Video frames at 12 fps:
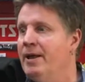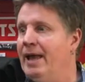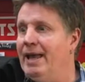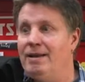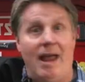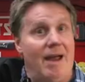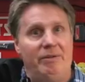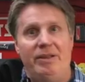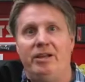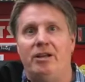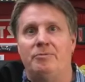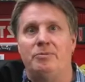and
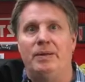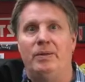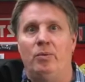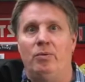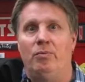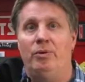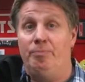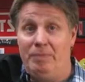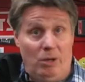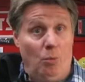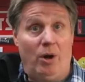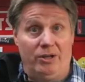everything comes with
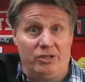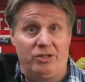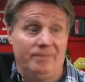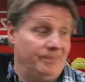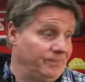me at once.